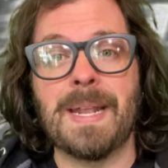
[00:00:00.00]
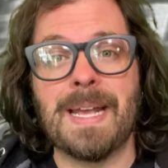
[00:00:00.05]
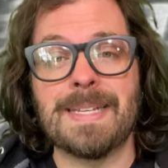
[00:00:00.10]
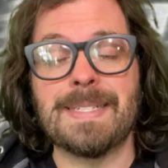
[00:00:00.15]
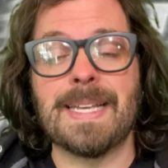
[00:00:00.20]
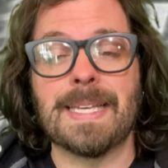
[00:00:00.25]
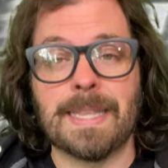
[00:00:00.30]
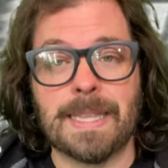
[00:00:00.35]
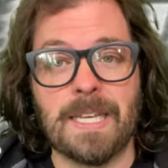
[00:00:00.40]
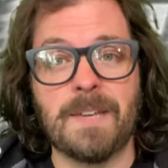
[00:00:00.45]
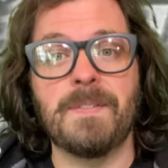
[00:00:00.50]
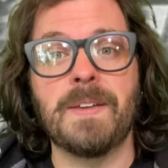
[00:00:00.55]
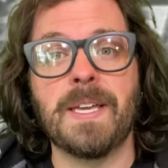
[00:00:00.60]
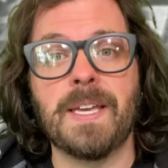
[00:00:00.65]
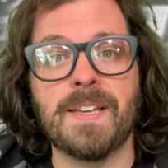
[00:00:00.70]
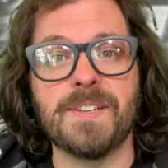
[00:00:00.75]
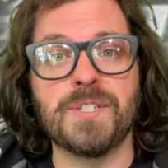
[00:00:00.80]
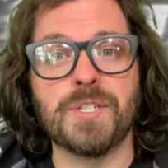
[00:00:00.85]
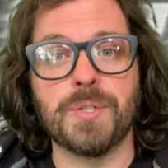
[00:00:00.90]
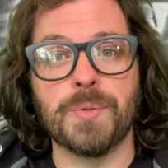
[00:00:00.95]
It has a living
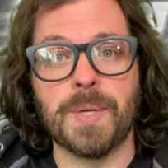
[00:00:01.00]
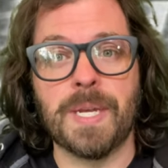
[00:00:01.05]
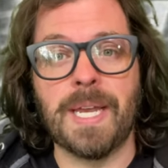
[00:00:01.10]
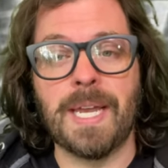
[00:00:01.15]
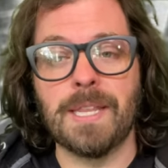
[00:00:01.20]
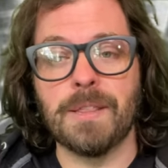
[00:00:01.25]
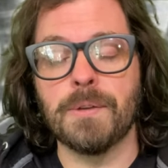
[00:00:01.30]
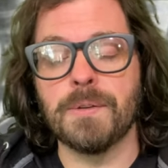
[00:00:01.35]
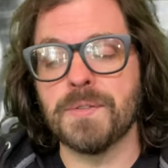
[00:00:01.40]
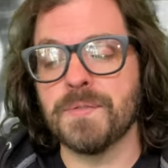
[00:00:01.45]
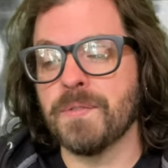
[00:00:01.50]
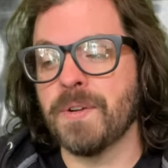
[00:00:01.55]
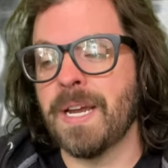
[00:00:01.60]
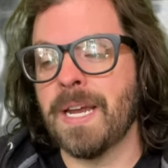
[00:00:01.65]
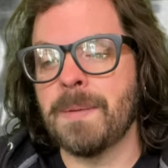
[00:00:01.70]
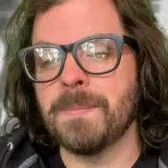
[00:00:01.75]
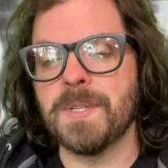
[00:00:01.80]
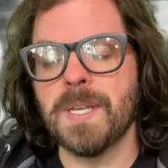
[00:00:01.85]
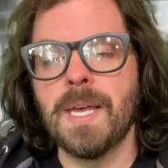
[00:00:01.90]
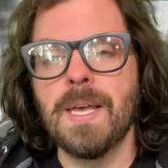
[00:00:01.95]
history in those
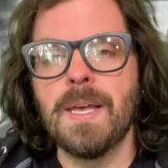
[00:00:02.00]
frames.